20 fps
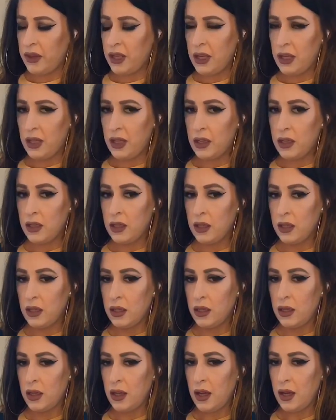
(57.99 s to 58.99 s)
the
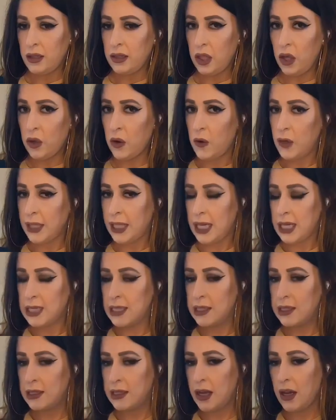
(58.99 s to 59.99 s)
logo on the
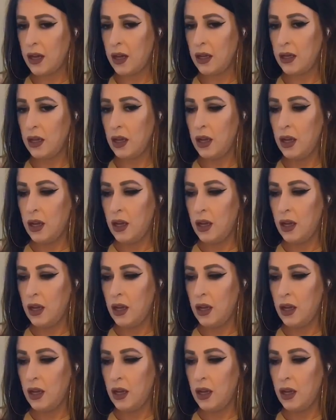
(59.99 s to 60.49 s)
inside,